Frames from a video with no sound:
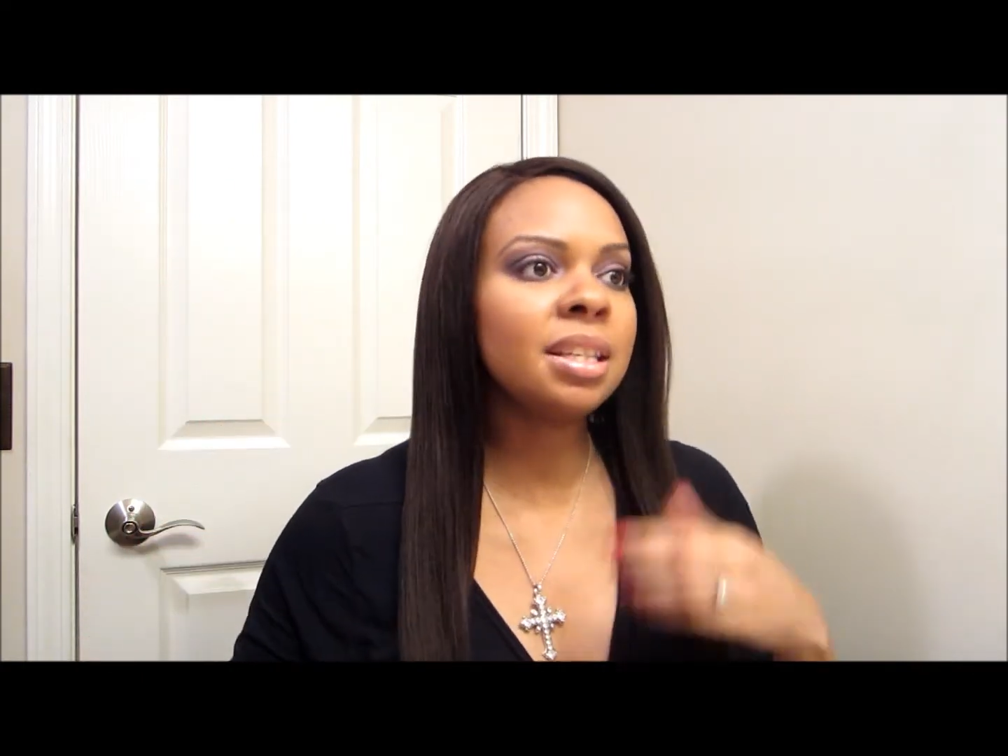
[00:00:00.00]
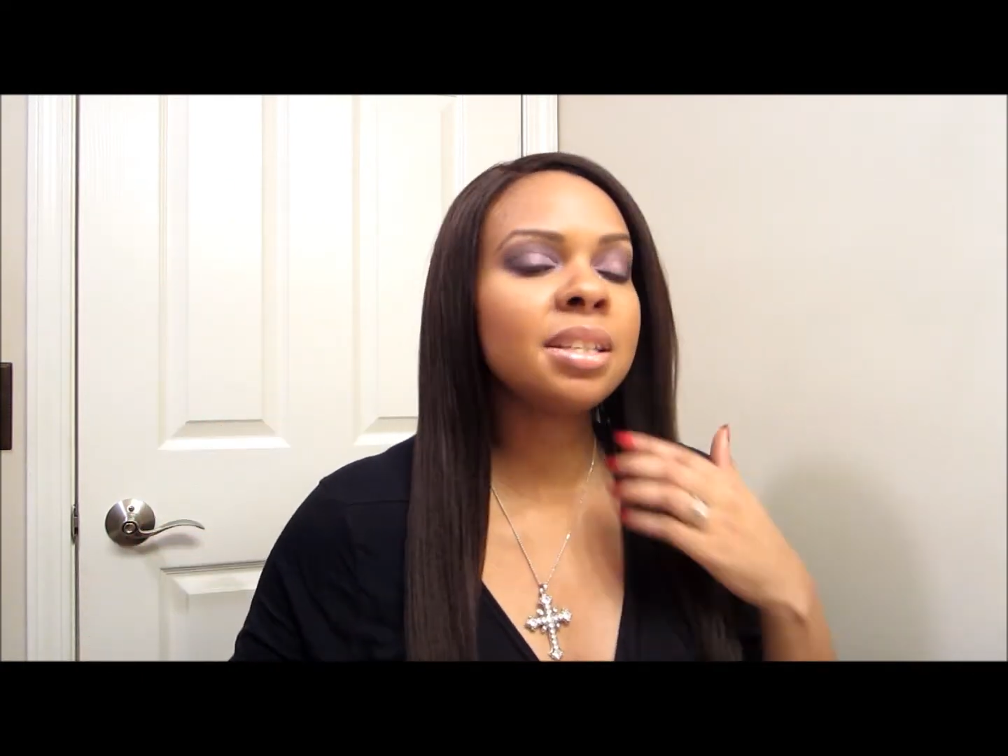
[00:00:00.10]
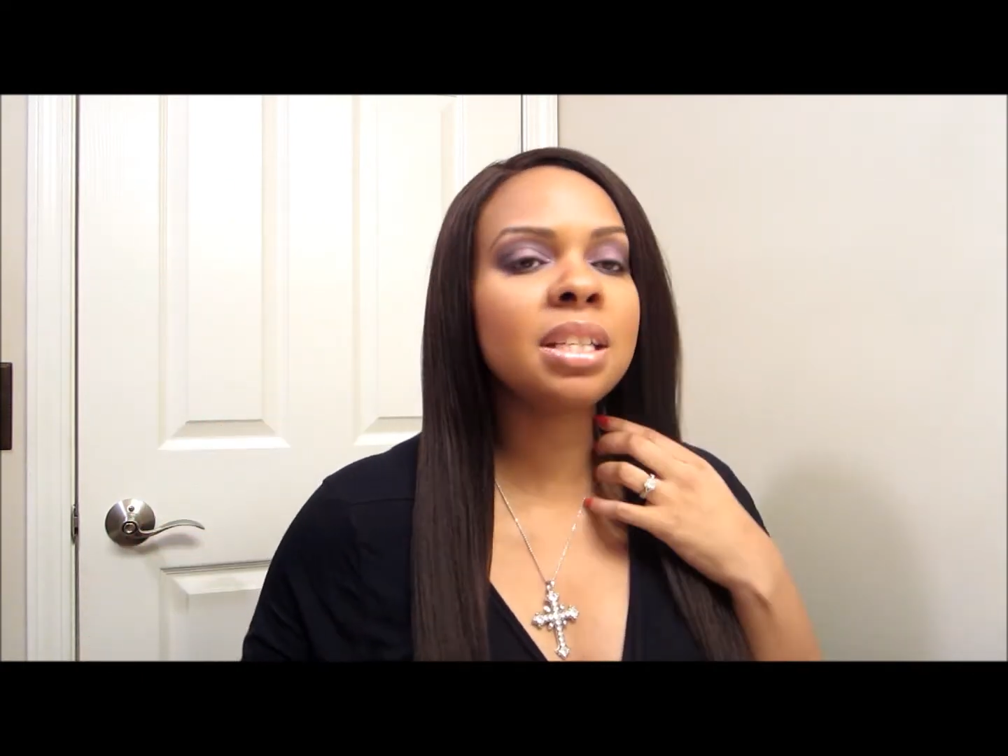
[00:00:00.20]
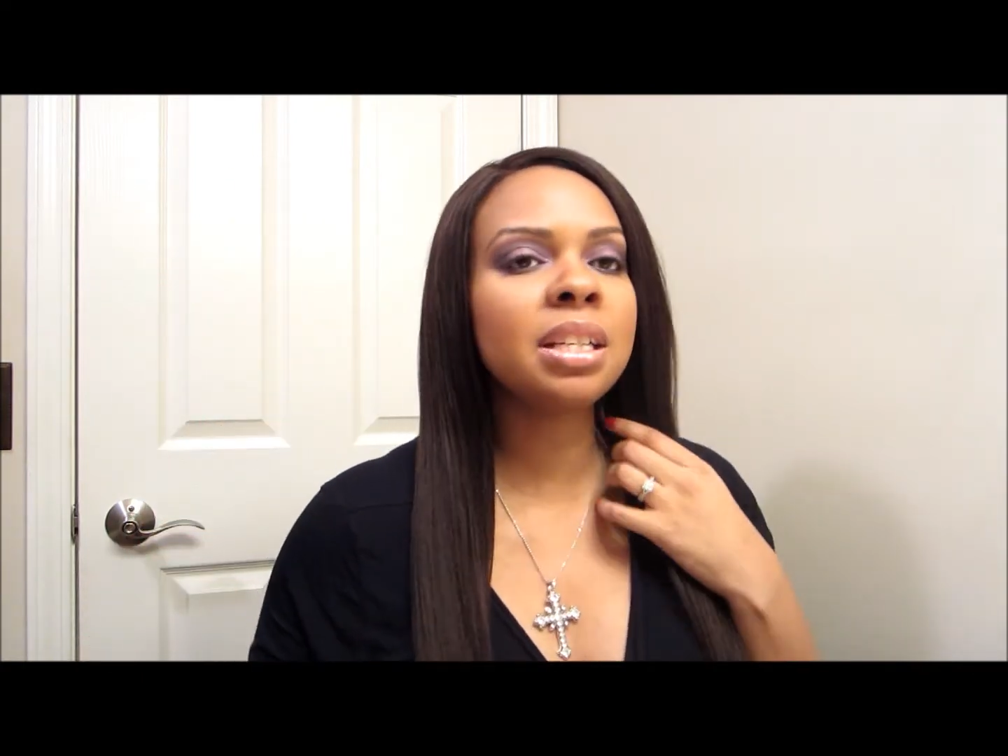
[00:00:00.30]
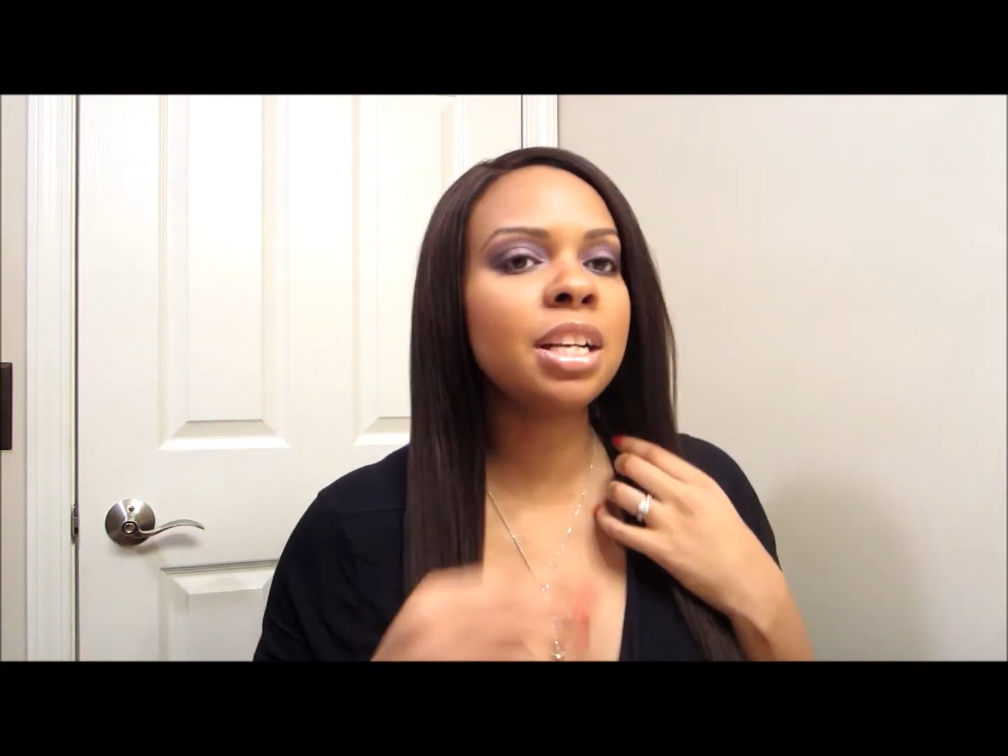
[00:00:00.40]

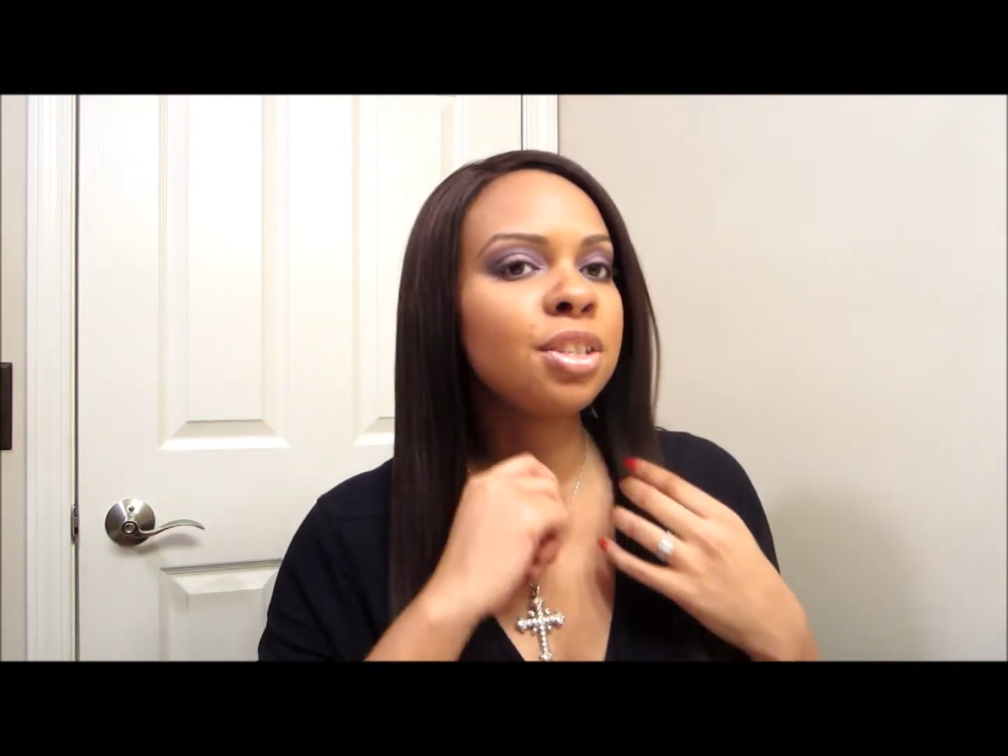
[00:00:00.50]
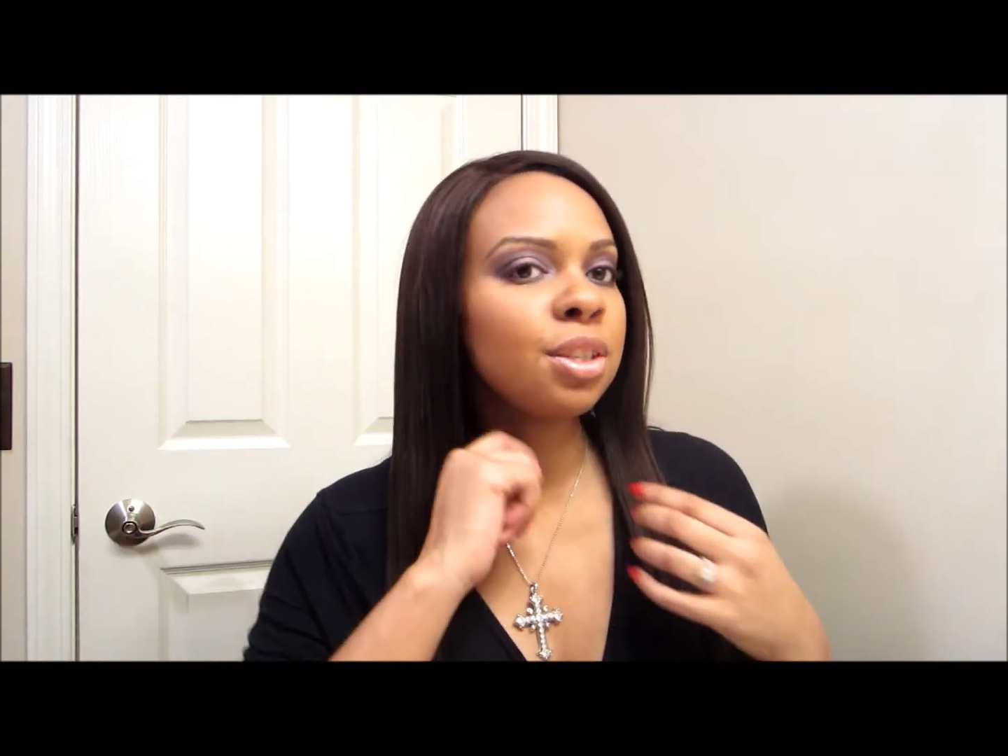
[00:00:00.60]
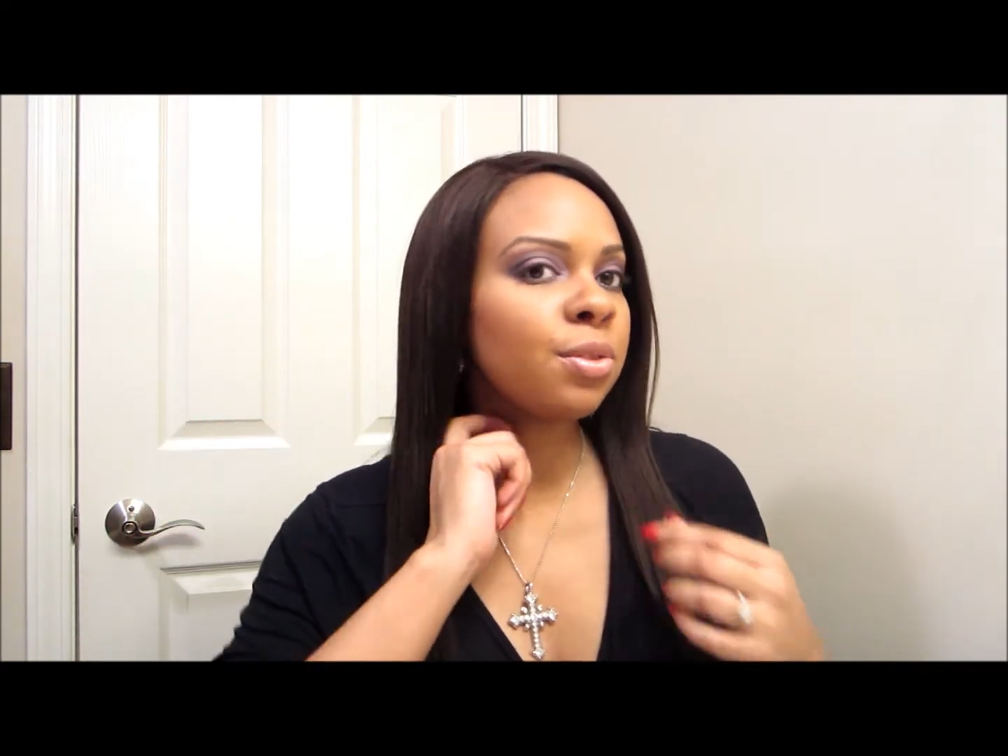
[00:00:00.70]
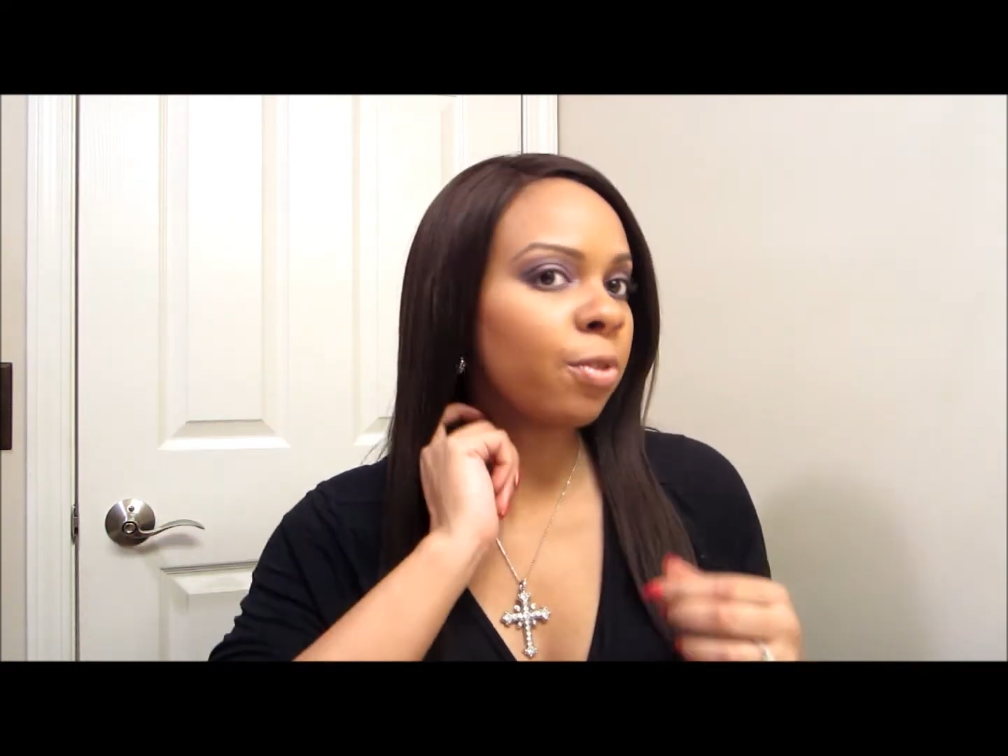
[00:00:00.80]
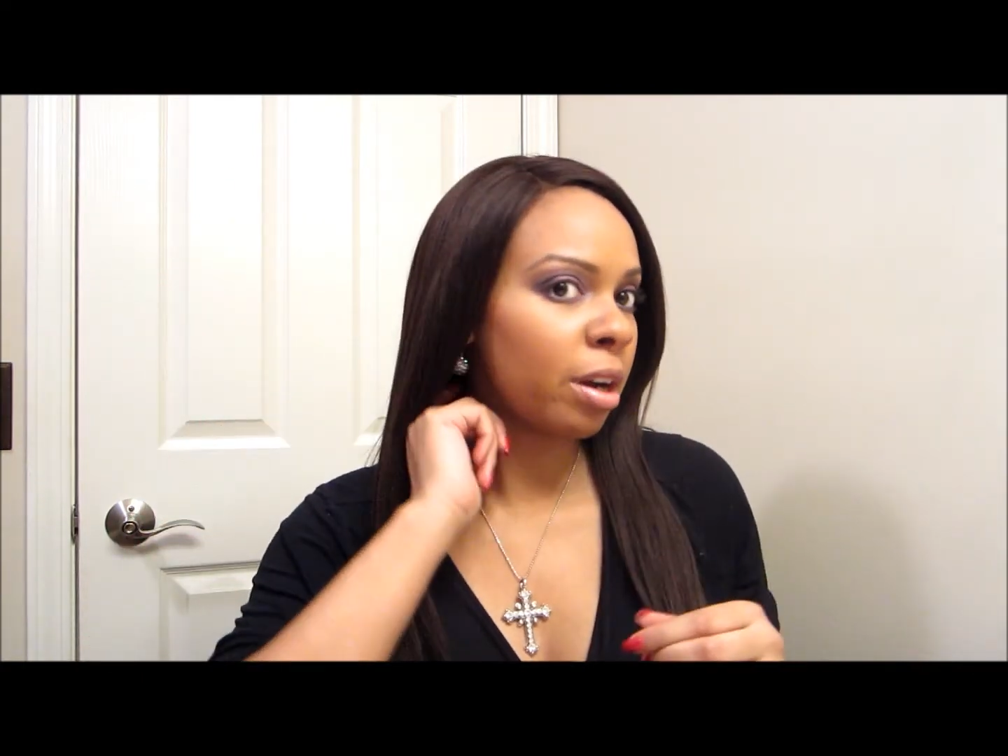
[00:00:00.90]
16
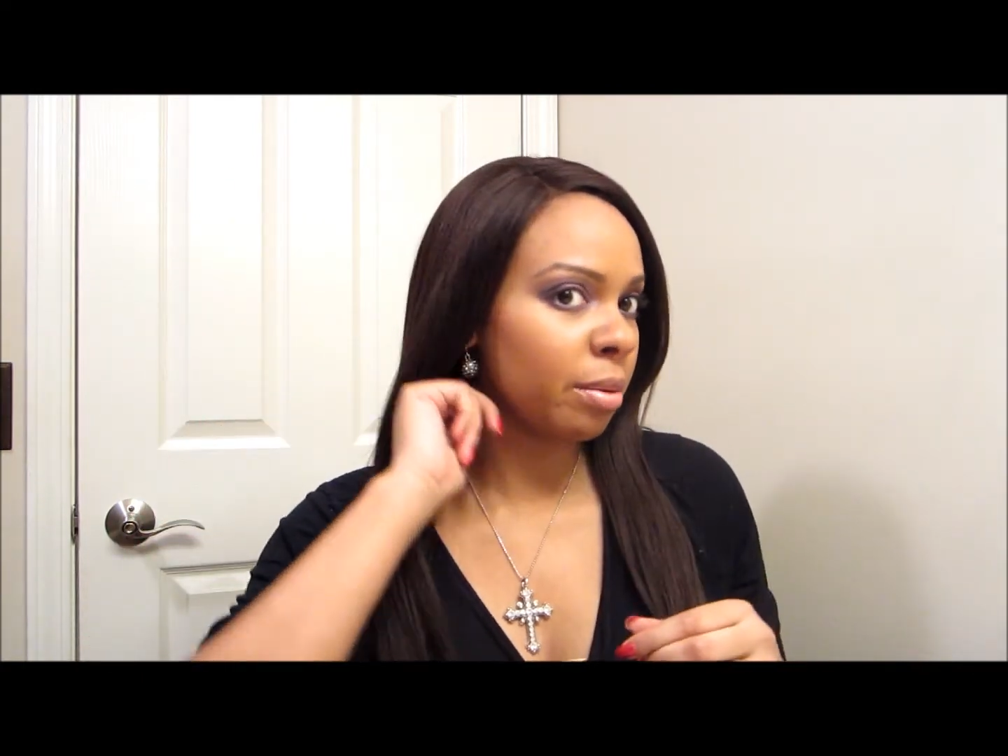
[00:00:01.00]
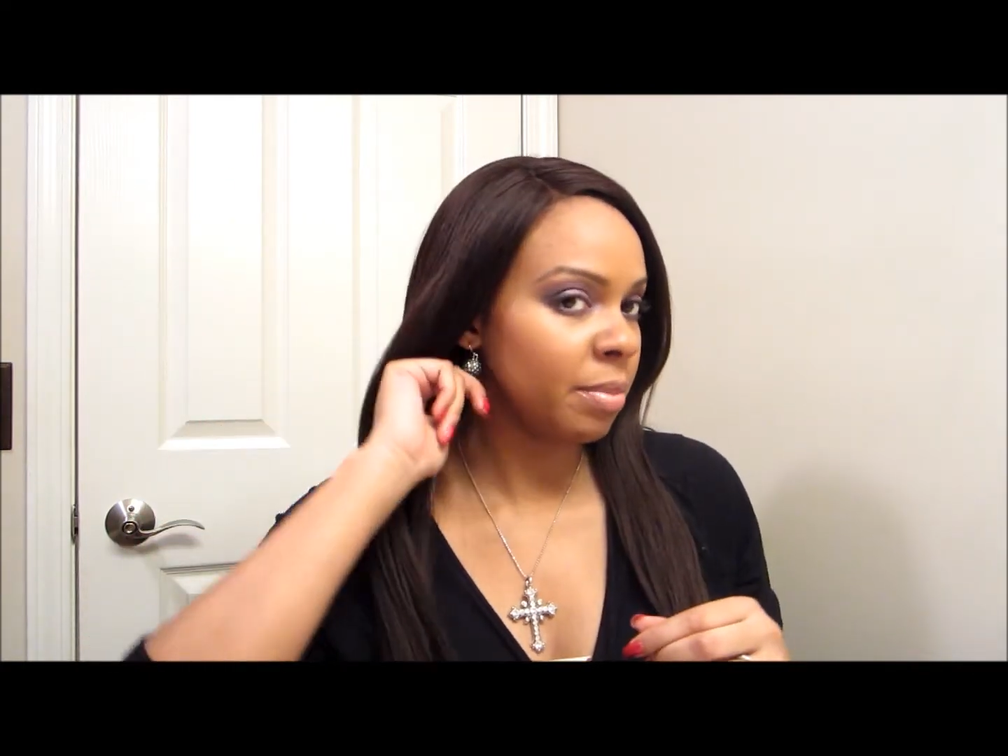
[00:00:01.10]
inches from